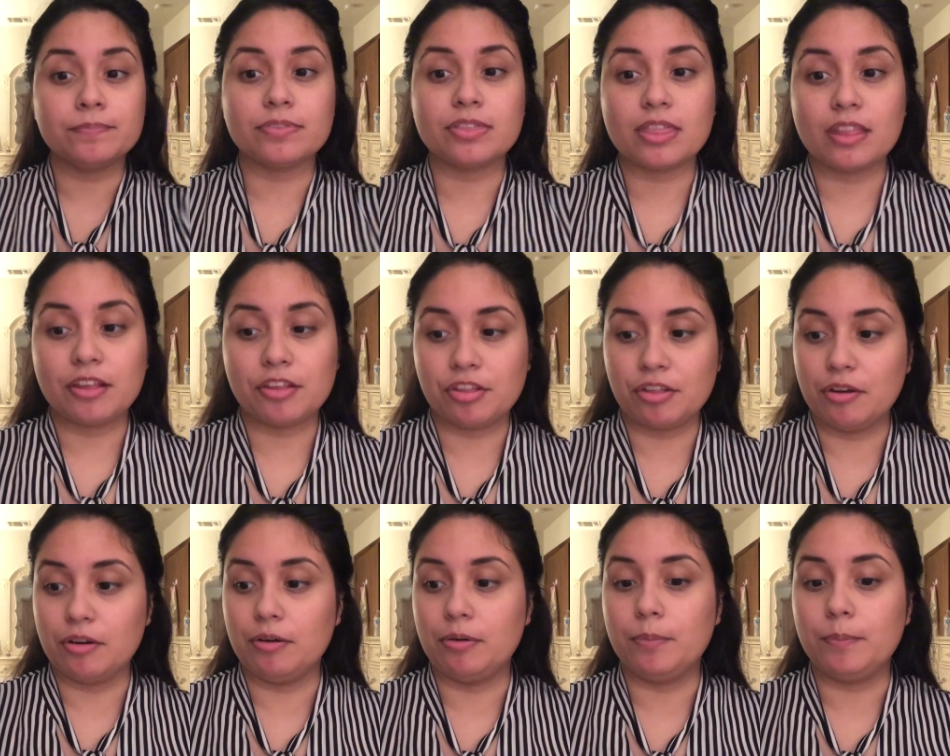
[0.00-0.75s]

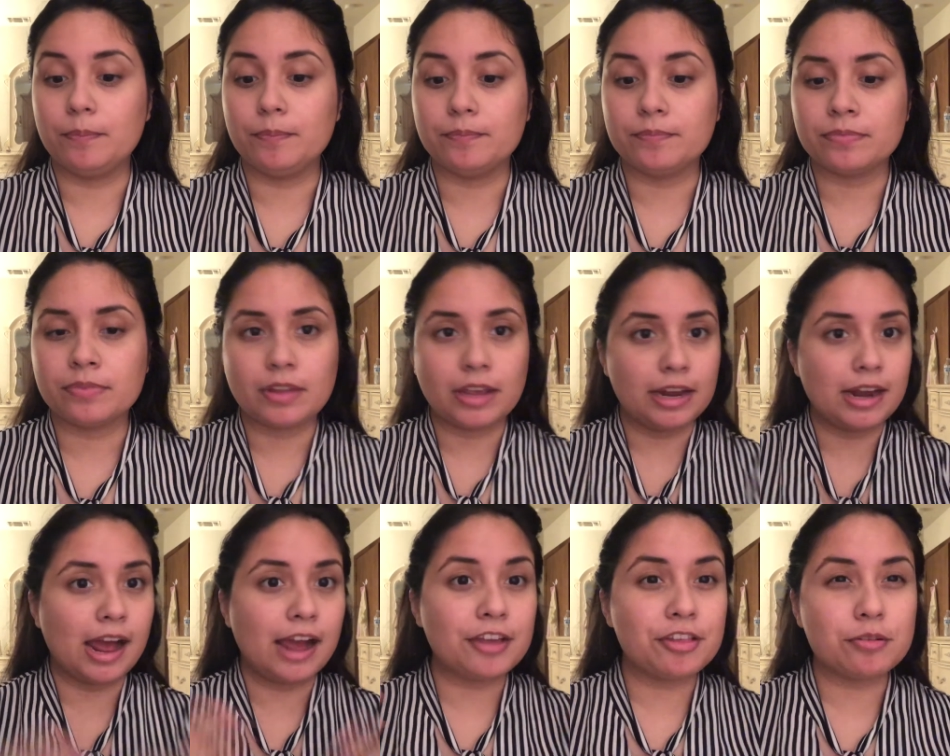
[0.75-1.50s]
So in
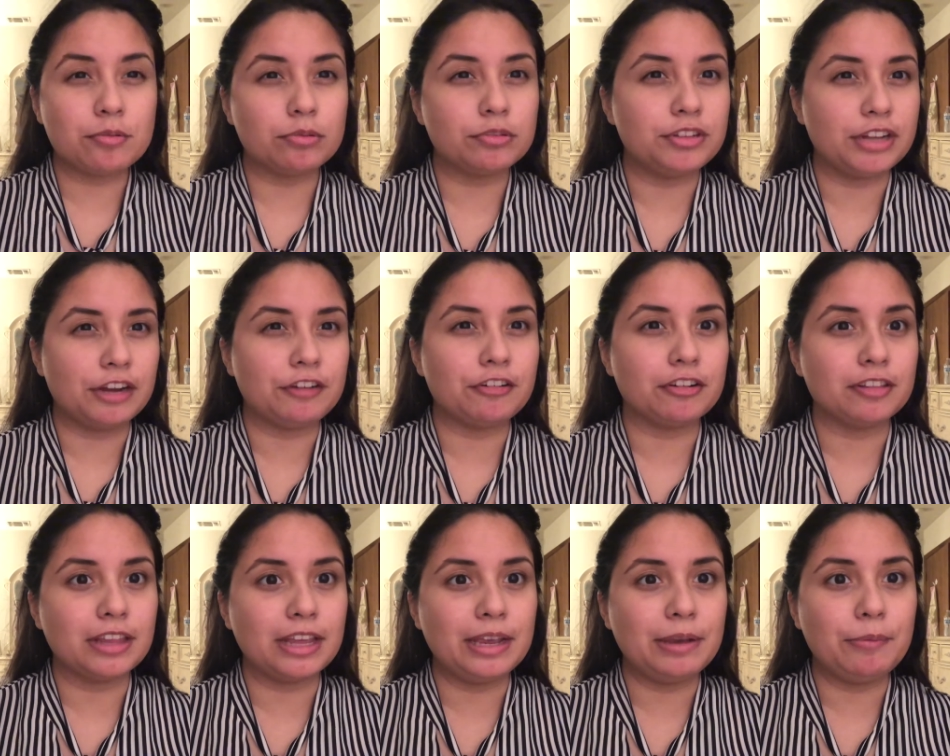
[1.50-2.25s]
high school,
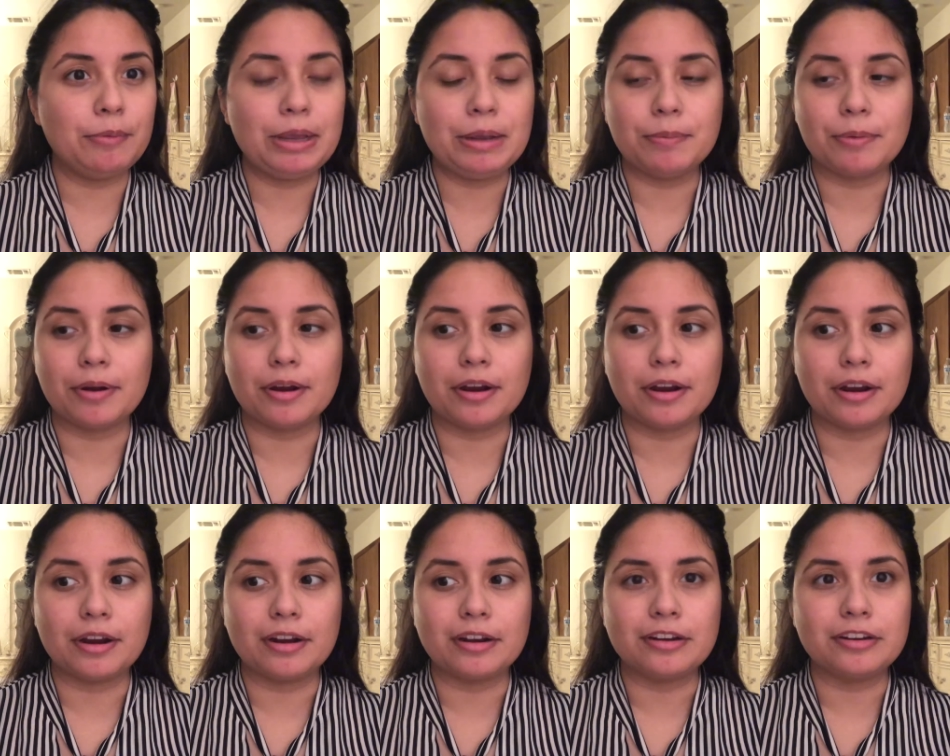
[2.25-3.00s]
generally we were
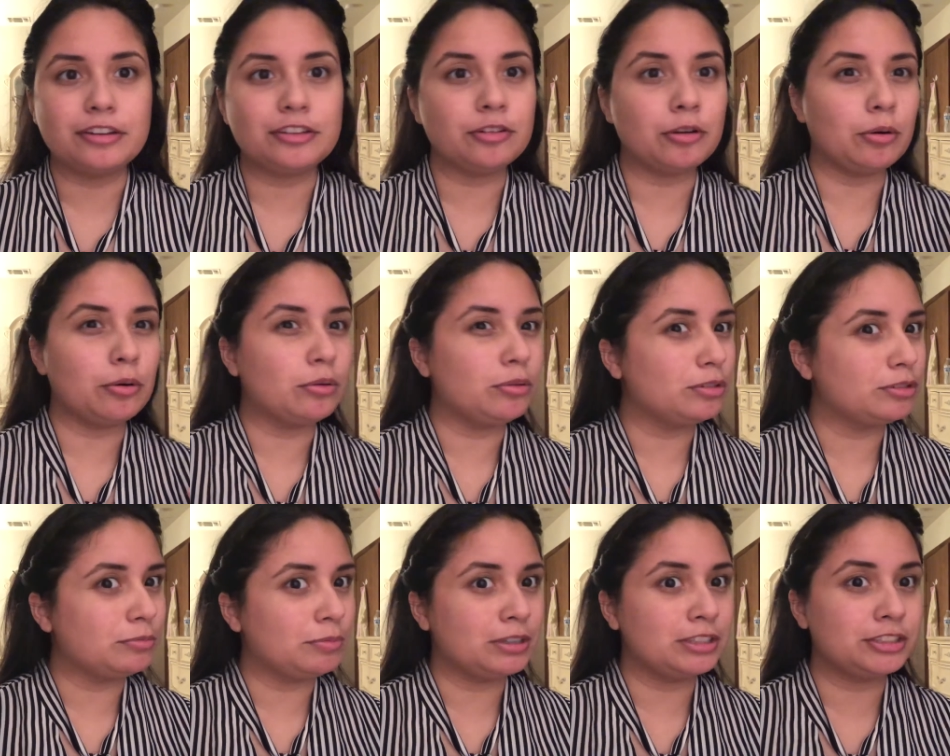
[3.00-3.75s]
told
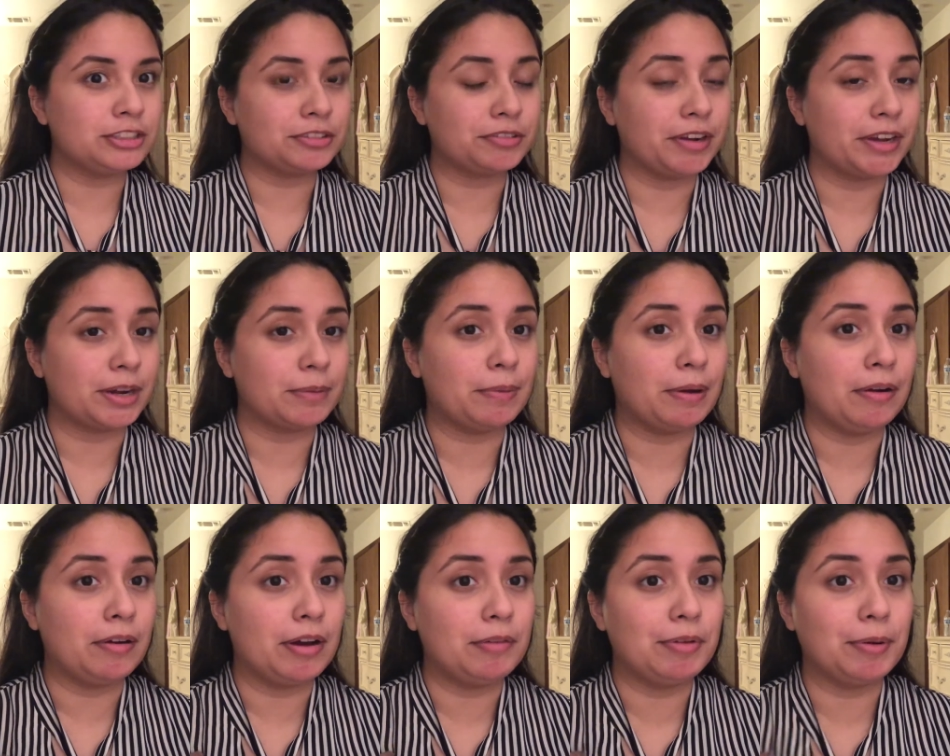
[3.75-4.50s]
what to write
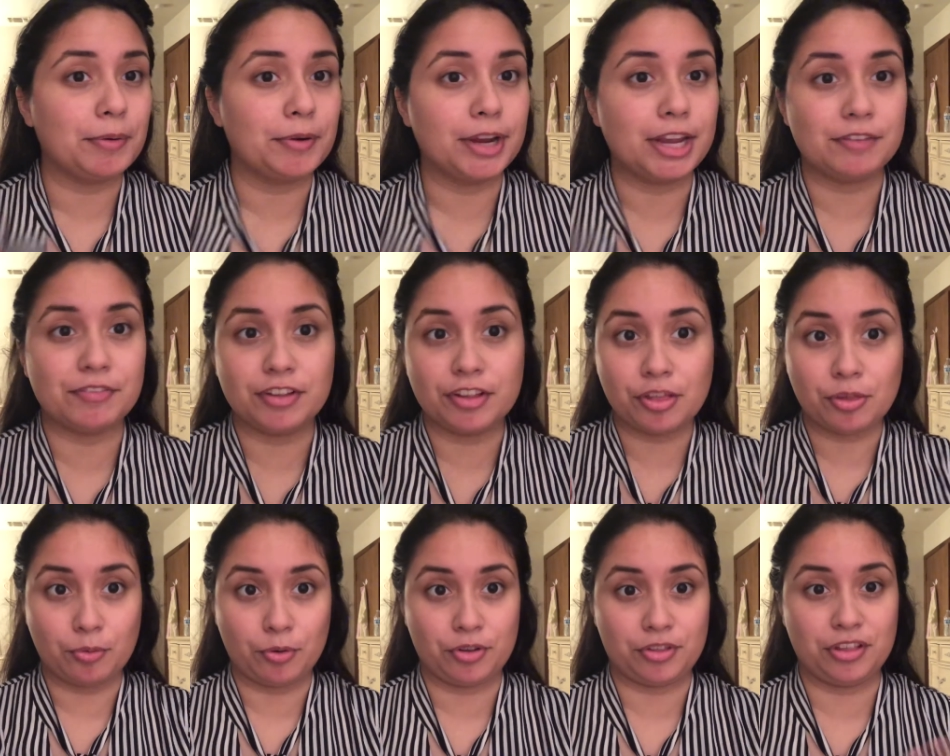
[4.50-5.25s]
about and we were given
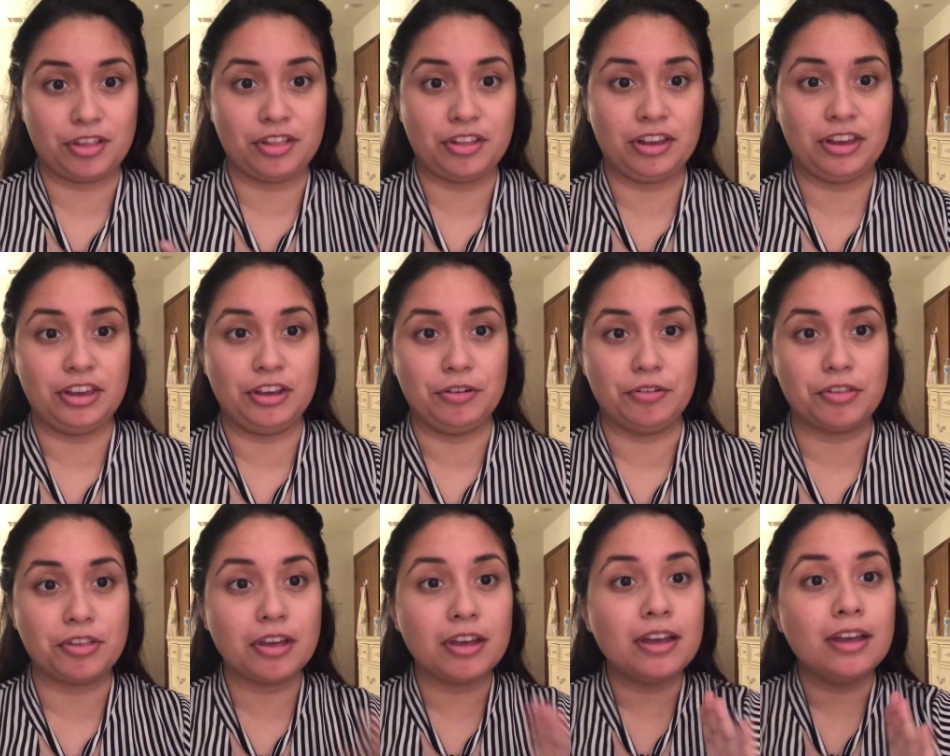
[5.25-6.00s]
sources to use.